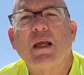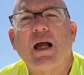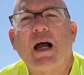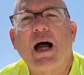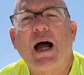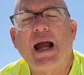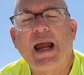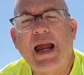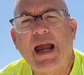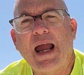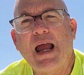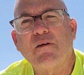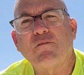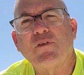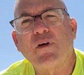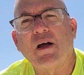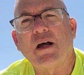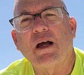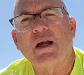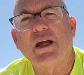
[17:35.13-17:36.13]
I have
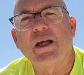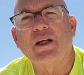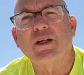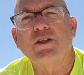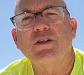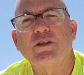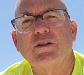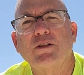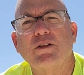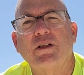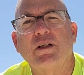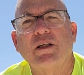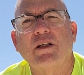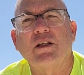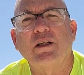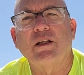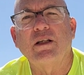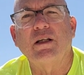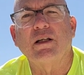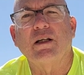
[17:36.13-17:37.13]
uh, entered
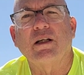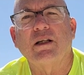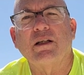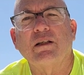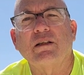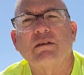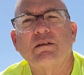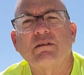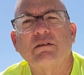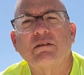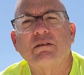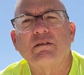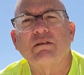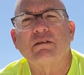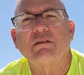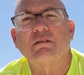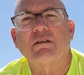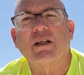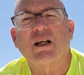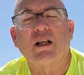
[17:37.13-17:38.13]
the uh,
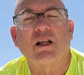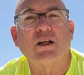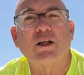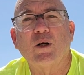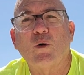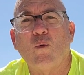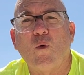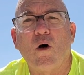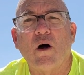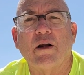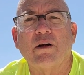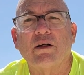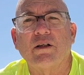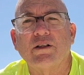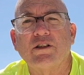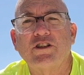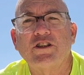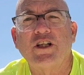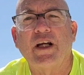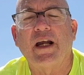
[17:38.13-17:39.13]
the Clearwater
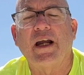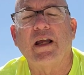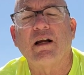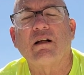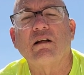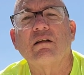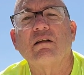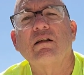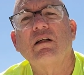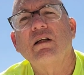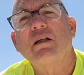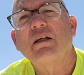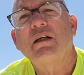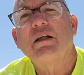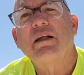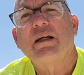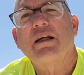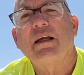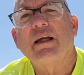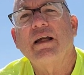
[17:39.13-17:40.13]
Channel
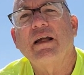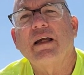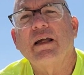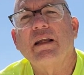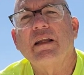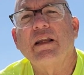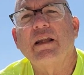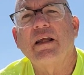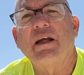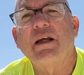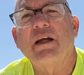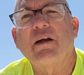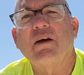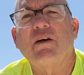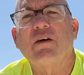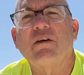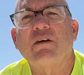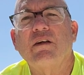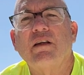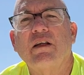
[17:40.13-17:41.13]
and
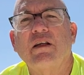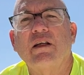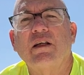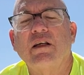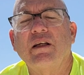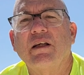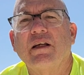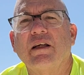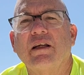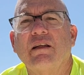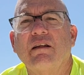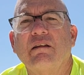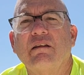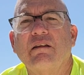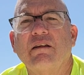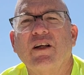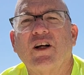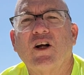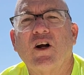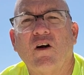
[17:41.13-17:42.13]
there the uh,
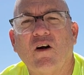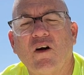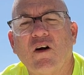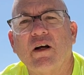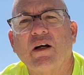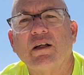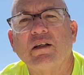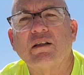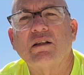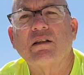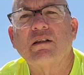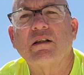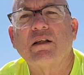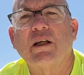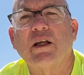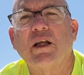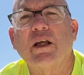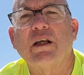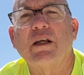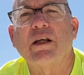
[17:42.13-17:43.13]
the current
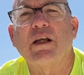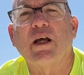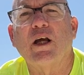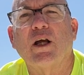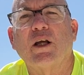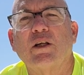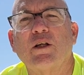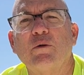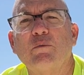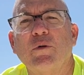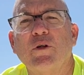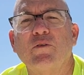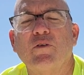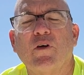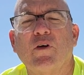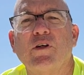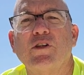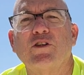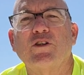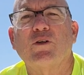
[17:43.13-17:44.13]
can uh, can be
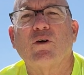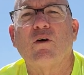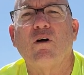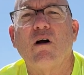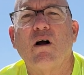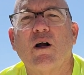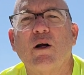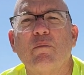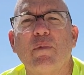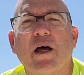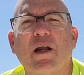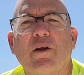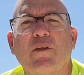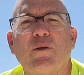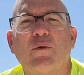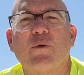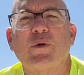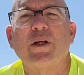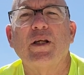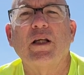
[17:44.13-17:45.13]
very strong, about a
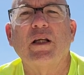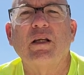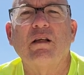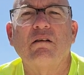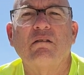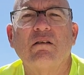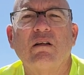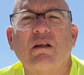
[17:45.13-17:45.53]
three,